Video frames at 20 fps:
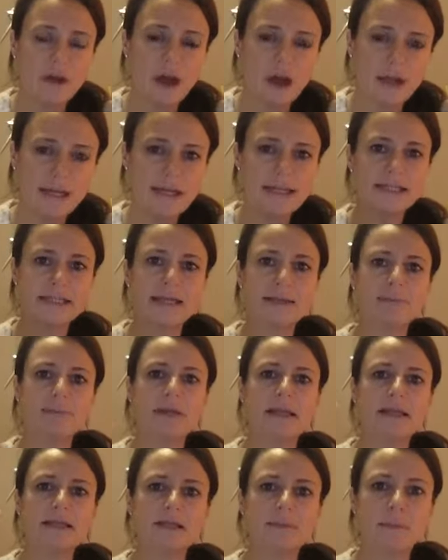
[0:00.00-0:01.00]
I need
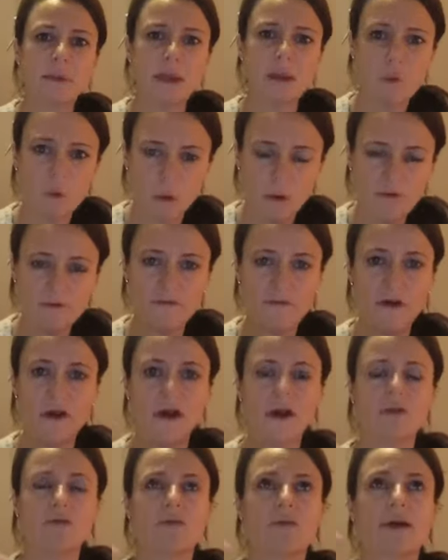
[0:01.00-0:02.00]
to be
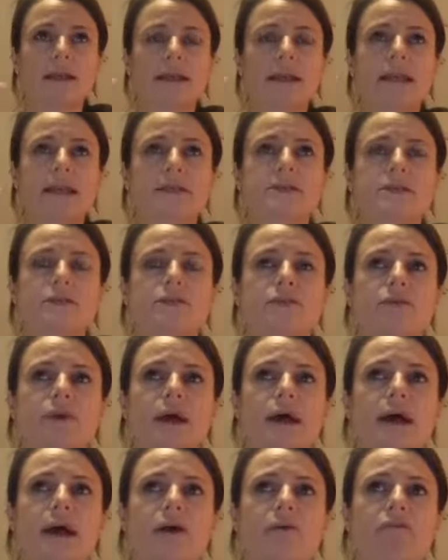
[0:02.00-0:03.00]
qualified, or I need to
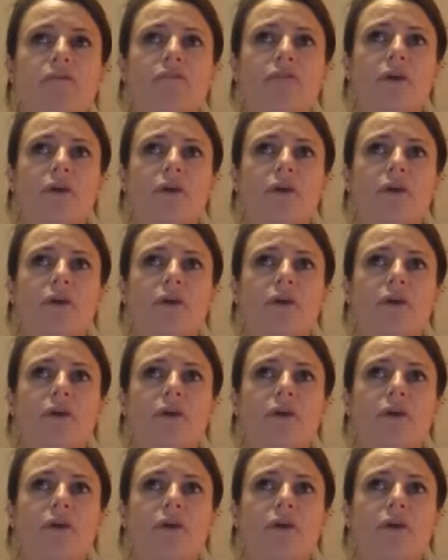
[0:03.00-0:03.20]
have